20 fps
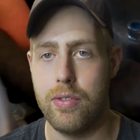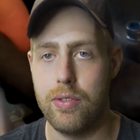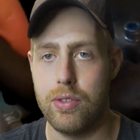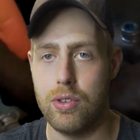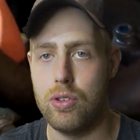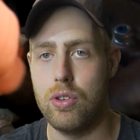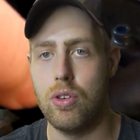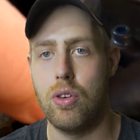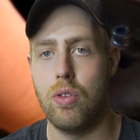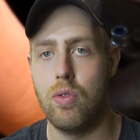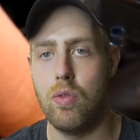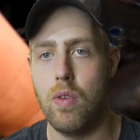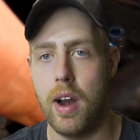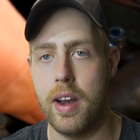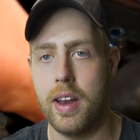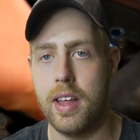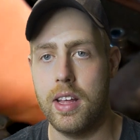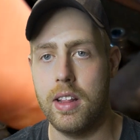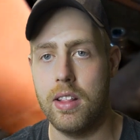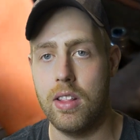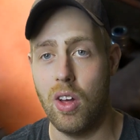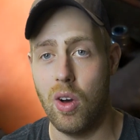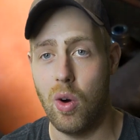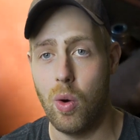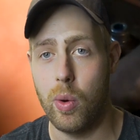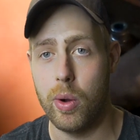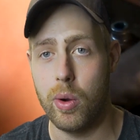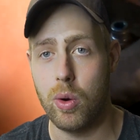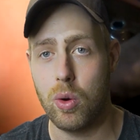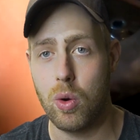for running the
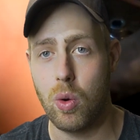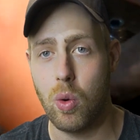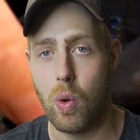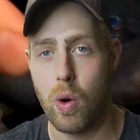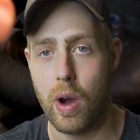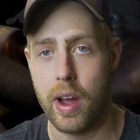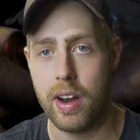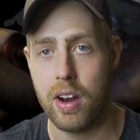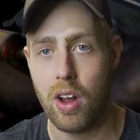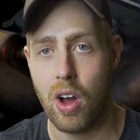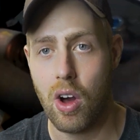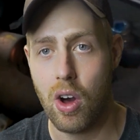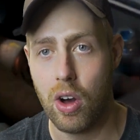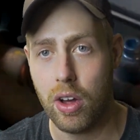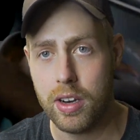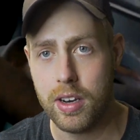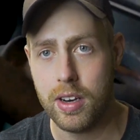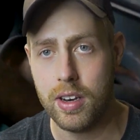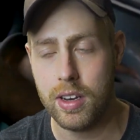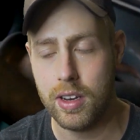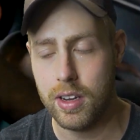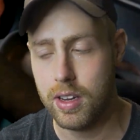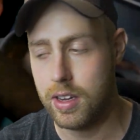oil quite hot.